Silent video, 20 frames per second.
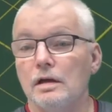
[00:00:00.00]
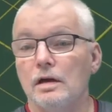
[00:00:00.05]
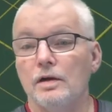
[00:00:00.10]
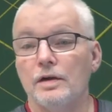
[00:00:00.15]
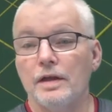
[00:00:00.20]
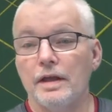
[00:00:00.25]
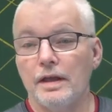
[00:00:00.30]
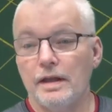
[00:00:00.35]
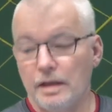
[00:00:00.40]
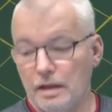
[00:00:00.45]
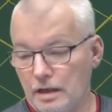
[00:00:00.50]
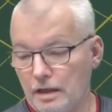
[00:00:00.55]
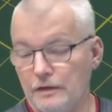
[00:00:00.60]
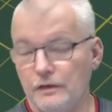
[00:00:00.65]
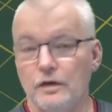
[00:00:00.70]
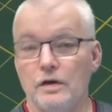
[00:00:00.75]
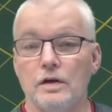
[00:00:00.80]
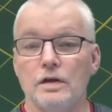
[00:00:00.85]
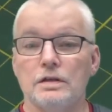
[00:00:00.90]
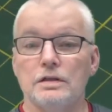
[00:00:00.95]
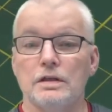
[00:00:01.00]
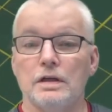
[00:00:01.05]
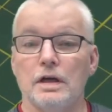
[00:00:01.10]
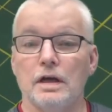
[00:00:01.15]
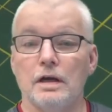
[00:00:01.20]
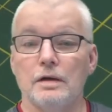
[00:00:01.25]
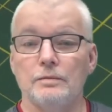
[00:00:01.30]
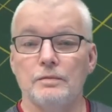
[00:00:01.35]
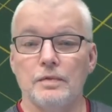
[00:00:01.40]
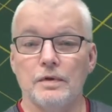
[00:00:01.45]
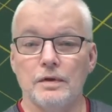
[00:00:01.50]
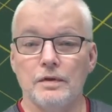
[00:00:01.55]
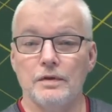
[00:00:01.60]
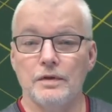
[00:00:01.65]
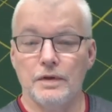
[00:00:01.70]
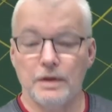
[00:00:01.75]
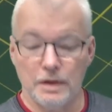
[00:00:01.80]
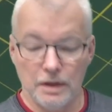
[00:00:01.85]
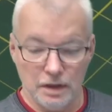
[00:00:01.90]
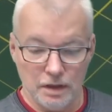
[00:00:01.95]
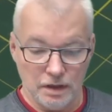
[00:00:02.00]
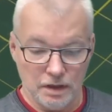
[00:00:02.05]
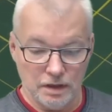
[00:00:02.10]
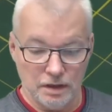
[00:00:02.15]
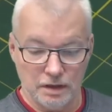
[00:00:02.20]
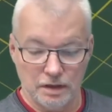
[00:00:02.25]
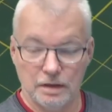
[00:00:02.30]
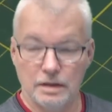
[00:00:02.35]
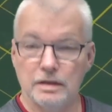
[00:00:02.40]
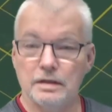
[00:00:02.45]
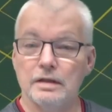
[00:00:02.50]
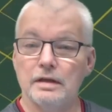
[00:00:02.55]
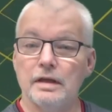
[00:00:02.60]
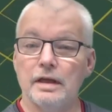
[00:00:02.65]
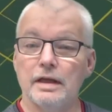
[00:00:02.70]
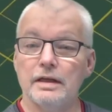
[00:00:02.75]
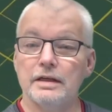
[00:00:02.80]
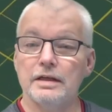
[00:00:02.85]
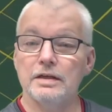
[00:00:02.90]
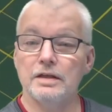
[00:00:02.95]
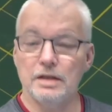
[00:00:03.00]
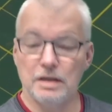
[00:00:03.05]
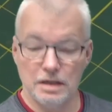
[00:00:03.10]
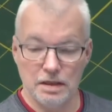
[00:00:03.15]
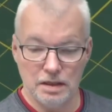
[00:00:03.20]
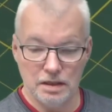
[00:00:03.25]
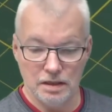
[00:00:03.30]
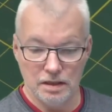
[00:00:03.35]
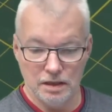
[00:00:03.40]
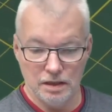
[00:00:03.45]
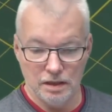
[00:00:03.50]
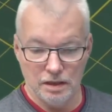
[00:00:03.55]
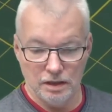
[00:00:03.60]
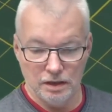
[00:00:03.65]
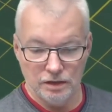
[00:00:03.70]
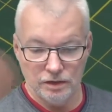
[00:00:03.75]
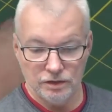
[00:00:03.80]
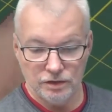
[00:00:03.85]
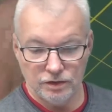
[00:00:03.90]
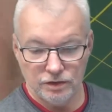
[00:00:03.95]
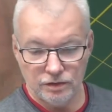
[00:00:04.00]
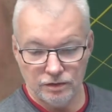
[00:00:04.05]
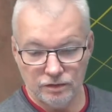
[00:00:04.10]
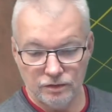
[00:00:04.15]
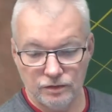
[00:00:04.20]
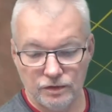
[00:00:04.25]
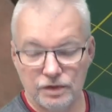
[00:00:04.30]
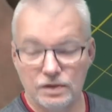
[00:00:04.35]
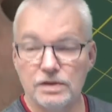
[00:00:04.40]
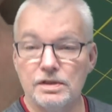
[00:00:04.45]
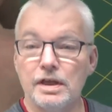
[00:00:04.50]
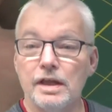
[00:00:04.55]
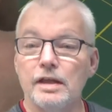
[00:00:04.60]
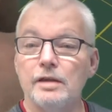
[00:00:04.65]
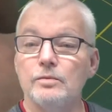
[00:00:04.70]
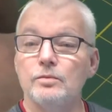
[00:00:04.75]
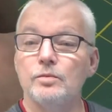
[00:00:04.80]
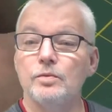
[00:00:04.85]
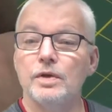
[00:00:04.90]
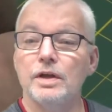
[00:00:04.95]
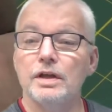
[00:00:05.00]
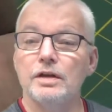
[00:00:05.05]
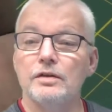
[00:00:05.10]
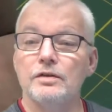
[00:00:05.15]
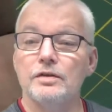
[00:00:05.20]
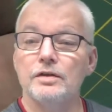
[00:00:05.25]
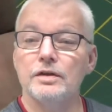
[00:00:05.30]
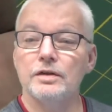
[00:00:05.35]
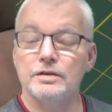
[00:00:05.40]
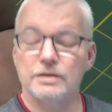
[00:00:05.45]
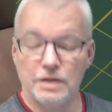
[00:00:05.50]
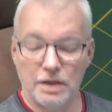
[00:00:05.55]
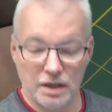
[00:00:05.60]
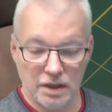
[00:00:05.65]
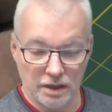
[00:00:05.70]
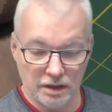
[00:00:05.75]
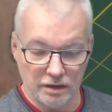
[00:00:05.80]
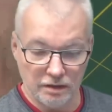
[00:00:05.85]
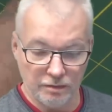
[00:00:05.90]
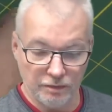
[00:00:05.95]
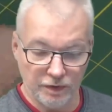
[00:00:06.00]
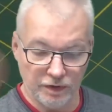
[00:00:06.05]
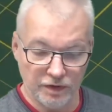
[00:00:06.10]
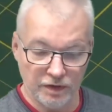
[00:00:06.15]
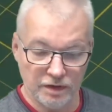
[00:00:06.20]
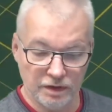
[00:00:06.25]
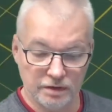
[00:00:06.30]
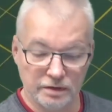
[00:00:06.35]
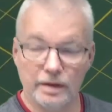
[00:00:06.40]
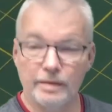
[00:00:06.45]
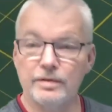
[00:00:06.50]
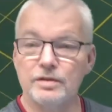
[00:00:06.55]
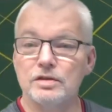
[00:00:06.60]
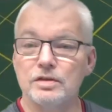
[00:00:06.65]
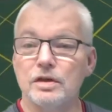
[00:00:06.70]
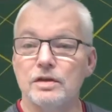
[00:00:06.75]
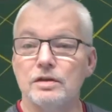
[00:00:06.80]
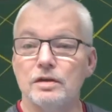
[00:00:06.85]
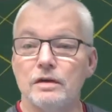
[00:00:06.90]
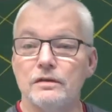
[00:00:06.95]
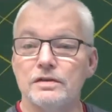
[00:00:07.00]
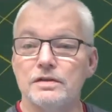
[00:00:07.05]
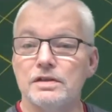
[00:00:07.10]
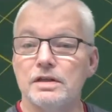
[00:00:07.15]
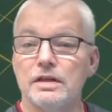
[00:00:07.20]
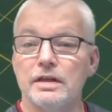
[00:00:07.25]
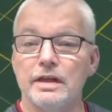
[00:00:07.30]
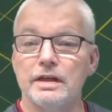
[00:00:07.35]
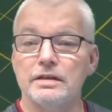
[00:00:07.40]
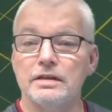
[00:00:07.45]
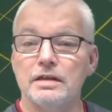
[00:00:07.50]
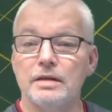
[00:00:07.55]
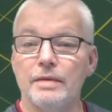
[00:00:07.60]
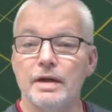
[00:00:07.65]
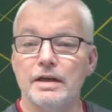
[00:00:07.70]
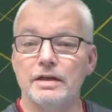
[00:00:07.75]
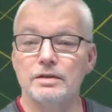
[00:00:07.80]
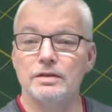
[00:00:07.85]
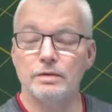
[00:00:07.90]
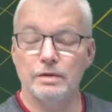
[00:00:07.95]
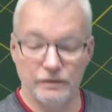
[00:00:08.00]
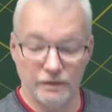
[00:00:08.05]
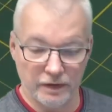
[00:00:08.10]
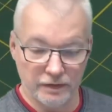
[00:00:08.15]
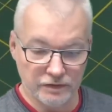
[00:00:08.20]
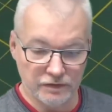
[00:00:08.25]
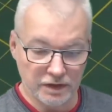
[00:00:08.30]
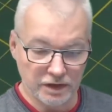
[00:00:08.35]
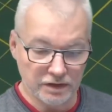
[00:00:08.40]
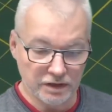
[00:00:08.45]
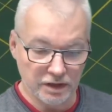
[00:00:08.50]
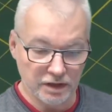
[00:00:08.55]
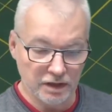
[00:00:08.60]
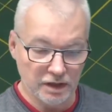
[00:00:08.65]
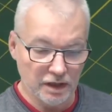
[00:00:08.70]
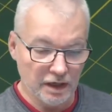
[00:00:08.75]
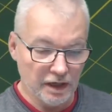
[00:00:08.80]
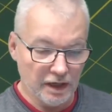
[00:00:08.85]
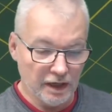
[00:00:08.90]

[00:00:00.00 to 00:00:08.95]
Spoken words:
Okay, I've hooked up the LED to the same pin 13, but this time it's on obviously the ATMEGA2560,